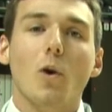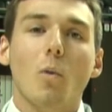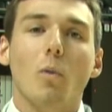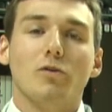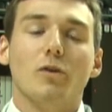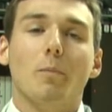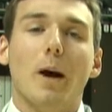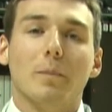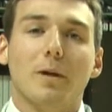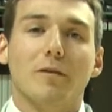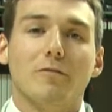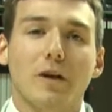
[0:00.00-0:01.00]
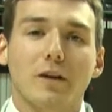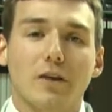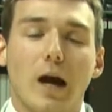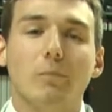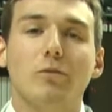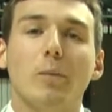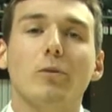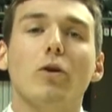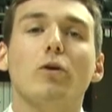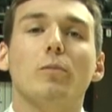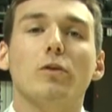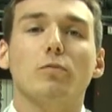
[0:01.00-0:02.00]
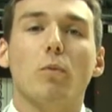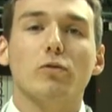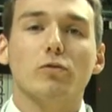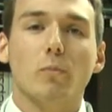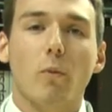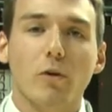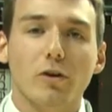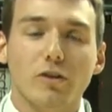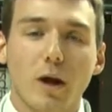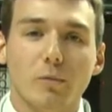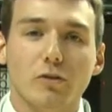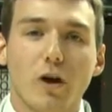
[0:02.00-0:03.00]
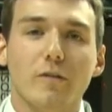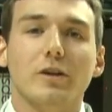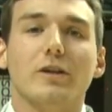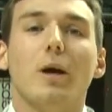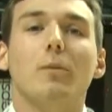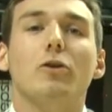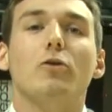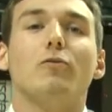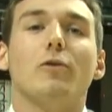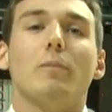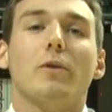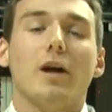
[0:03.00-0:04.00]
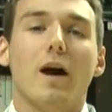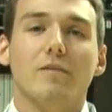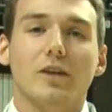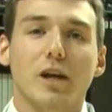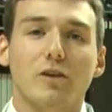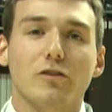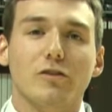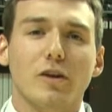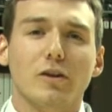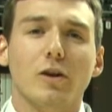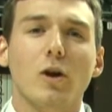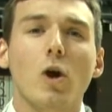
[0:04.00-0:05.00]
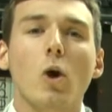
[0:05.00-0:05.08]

What's up, Bobcat fans? I'm WOUB sports reporter Thomas Garverick, coming to you from the Convocation Center,